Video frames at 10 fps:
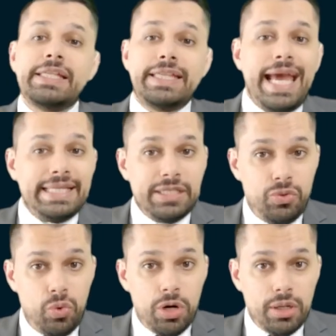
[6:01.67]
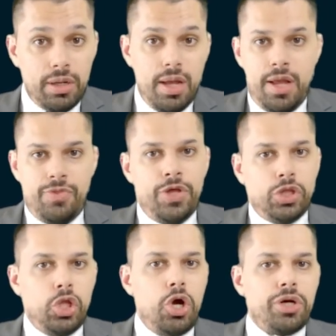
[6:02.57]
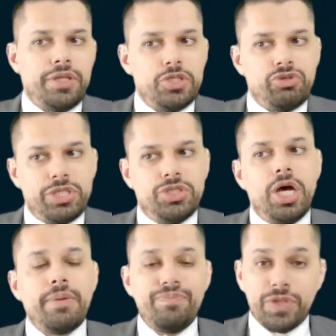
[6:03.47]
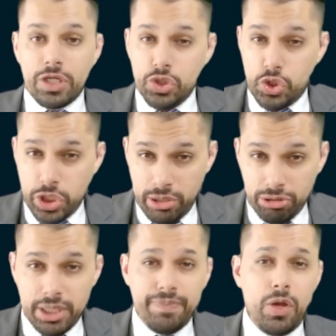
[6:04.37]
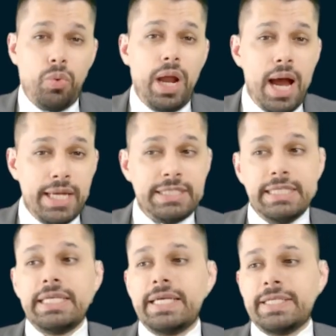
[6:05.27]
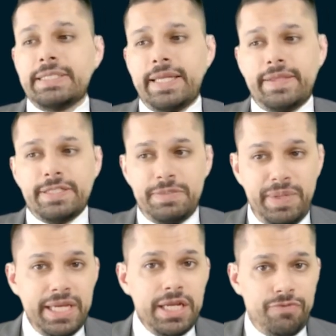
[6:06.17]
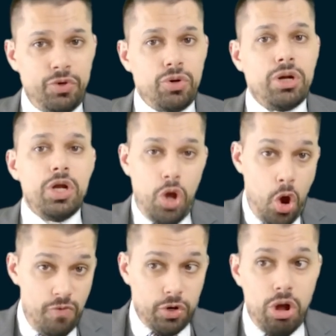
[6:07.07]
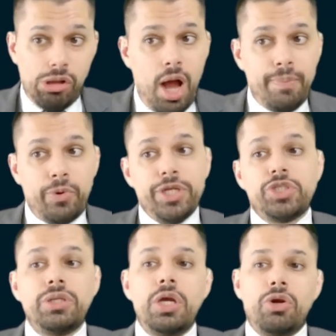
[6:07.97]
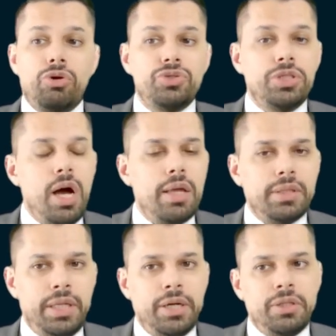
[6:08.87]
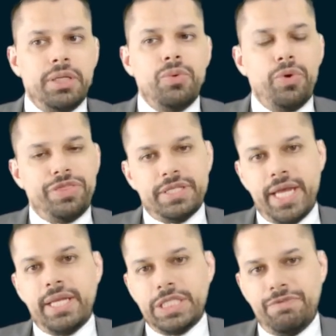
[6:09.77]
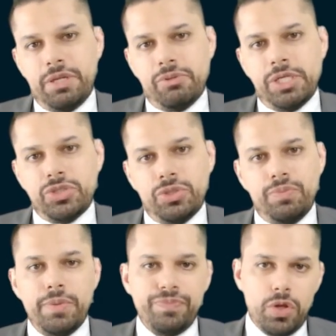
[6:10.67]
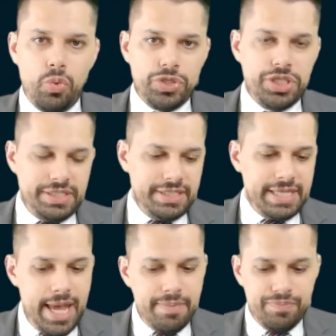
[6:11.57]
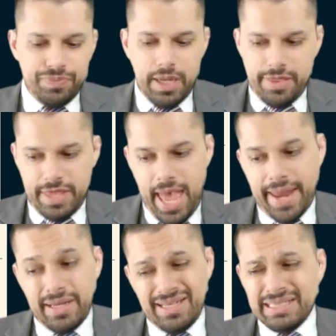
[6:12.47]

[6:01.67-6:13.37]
that that didn't work, the longer this stretches on. Generally, what I see is that the speed of your overall operation grows non-linearly with the tightness of the iteration loop, which is to say that